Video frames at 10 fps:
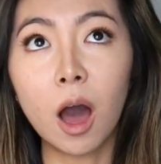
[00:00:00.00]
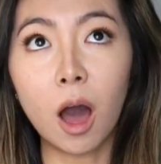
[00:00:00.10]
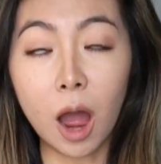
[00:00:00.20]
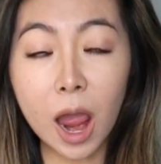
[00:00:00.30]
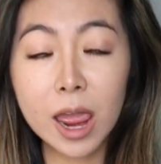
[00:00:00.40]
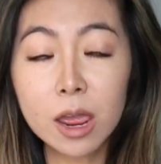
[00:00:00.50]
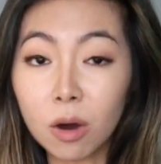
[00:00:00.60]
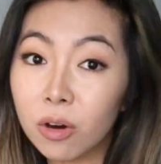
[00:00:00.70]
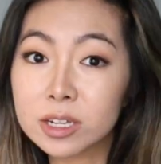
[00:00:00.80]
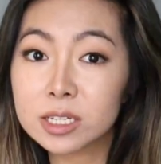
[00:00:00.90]
I
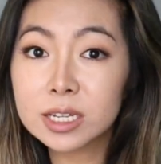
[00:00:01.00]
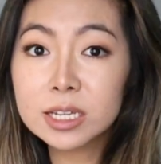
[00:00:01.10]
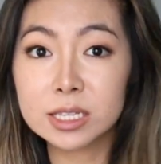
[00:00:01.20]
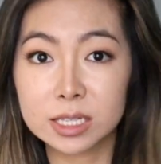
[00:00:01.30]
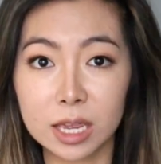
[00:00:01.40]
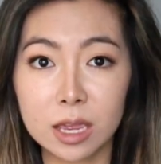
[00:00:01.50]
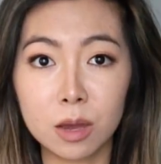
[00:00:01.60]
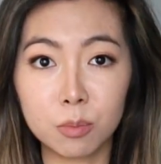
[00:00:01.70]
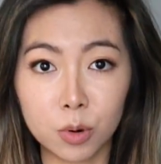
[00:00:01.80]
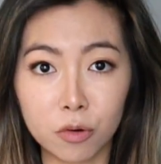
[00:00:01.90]
honestly see
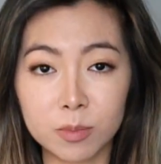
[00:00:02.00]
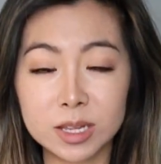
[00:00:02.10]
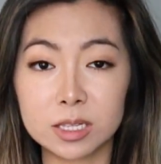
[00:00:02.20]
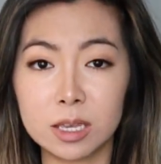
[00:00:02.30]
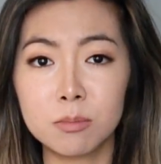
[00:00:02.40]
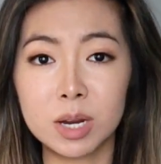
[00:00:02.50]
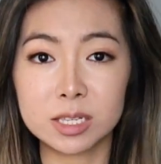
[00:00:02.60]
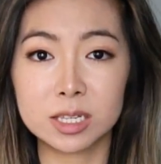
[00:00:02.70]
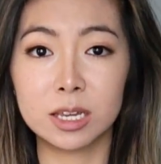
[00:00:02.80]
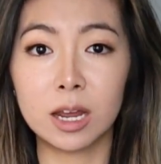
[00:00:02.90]
improvements in my
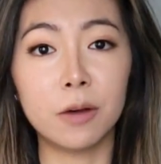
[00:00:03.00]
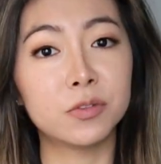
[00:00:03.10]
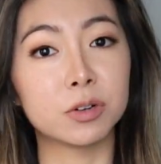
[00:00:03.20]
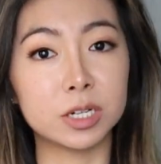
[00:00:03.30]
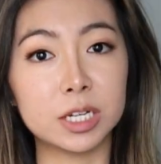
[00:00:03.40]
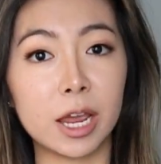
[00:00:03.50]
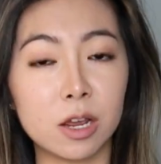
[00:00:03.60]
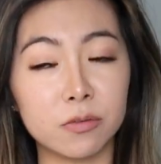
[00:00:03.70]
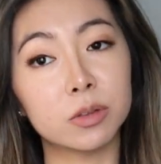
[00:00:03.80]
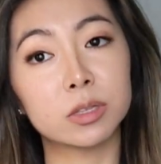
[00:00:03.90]
skin after a day
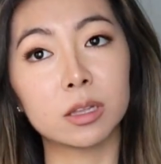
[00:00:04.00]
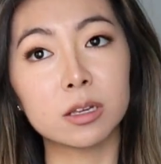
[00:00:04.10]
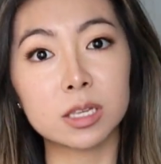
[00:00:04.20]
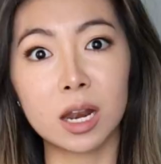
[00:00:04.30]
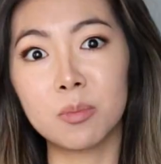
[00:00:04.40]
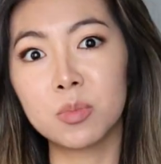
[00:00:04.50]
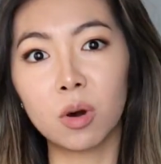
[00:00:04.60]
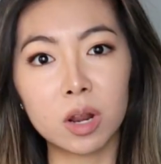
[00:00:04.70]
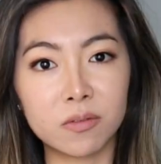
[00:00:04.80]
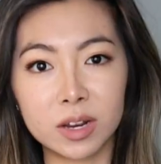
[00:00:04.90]
of using this, and I'm
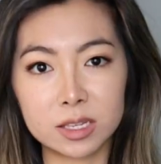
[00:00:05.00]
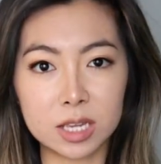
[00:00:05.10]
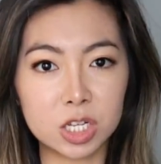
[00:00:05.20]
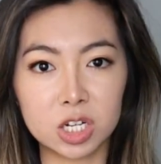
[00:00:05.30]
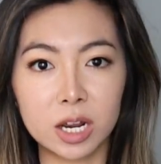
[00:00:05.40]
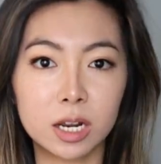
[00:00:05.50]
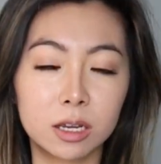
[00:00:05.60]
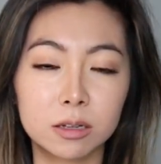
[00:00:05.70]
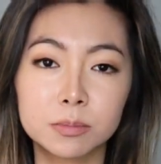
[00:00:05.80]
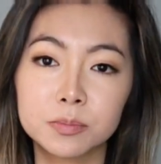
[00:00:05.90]
not even
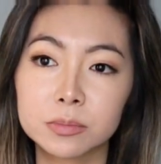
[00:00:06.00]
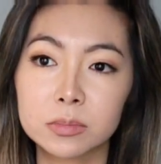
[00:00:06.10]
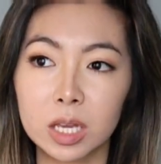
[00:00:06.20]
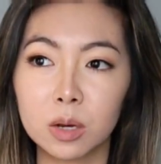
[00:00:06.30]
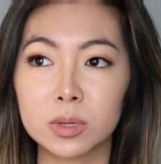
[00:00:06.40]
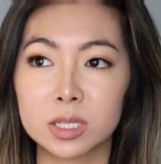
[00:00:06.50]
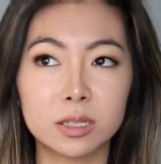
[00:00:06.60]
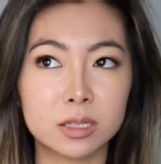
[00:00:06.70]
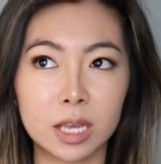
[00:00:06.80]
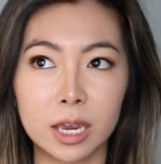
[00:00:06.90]
exaggerating. It was
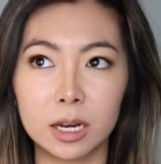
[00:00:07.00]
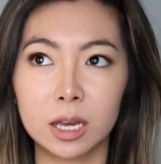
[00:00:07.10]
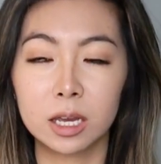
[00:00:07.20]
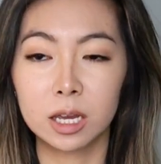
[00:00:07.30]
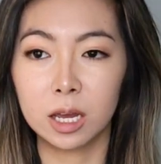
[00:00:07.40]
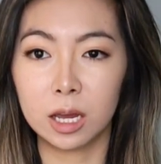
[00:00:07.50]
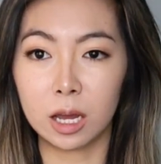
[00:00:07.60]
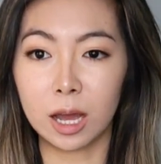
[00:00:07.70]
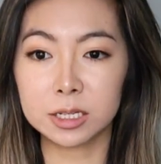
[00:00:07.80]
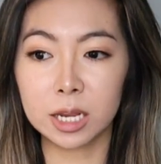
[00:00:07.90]
insane.
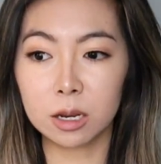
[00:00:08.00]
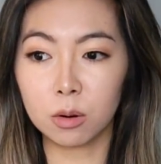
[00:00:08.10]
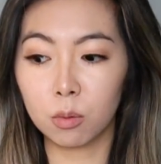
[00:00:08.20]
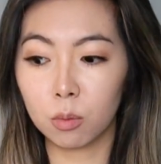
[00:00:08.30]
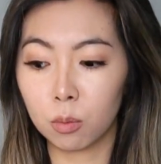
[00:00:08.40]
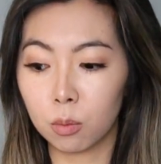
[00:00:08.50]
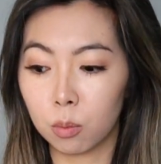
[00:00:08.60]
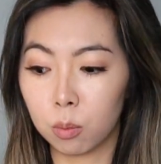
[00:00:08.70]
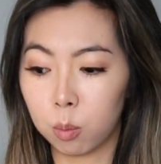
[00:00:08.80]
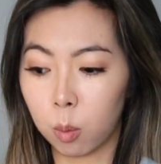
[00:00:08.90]
I take
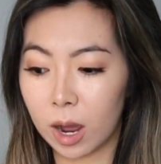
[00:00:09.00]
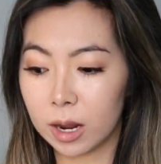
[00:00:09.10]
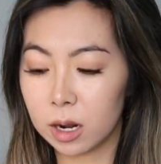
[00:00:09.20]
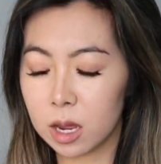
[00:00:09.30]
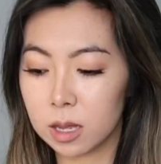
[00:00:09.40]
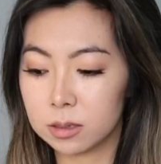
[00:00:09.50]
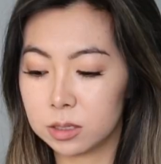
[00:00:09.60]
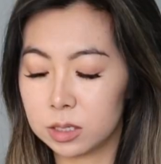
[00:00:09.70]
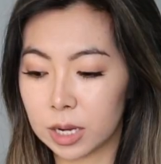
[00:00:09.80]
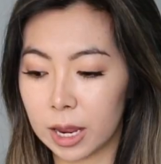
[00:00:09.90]
1 a
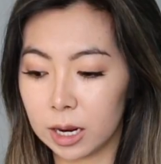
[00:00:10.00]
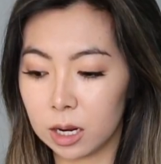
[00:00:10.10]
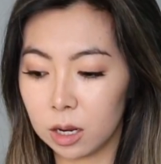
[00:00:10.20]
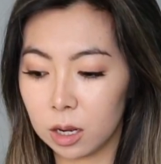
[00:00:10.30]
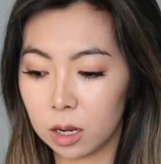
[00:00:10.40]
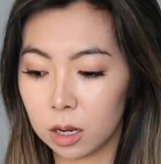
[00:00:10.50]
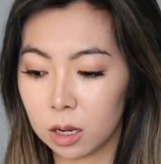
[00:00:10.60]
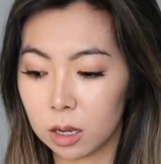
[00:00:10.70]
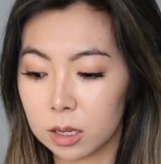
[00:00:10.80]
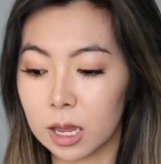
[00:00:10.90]
day.
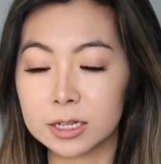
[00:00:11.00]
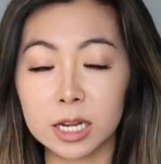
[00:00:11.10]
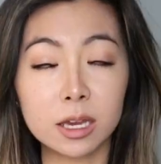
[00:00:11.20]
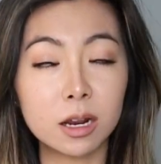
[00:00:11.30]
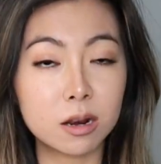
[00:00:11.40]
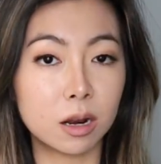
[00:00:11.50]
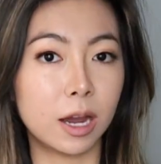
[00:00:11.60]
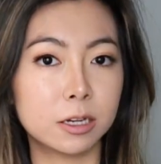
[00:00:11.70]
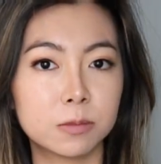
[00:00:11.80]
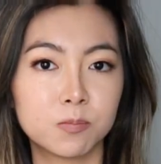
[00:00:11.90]
Yeah, I take it at
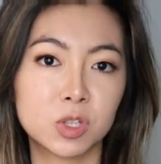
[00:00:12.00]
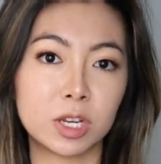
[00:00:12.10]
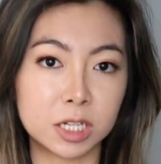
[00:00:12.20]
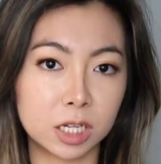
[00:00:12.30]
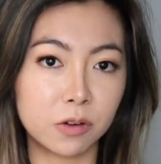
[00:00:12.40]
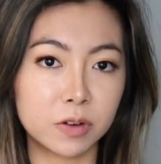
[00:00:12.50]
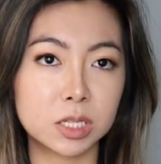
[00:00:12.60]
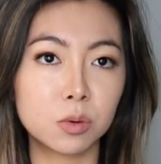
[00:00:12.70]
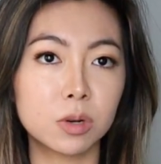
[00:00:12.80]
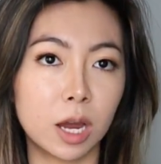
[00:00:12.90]
night. So I take it every
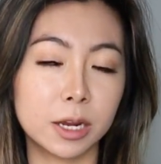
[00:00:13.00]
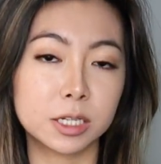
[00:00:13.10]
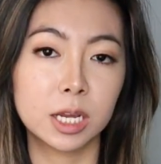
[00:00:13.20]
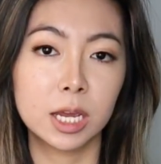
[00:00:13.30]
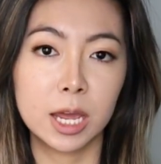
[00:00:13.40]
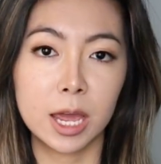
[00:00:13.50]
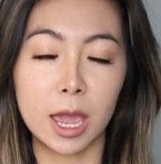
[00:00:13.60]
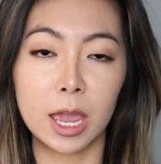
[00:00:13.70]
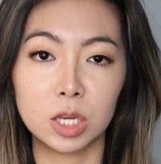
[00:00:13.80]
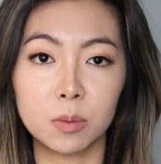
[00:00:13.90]
single night,
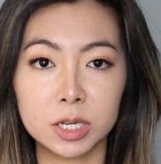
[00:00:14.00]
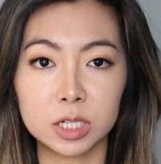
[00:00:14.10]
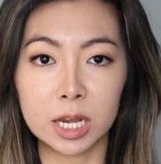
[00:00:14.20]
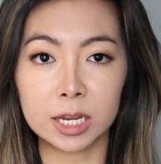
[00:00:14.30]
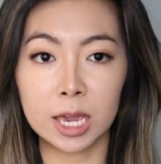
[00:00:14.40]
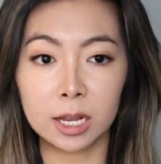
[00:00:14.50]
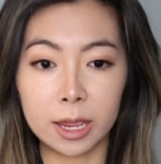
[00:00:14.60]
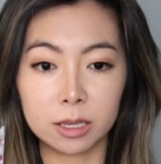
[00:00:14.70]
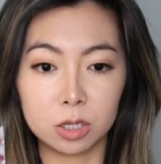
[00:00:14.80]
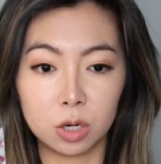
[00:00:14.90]
and you're meant to take it like,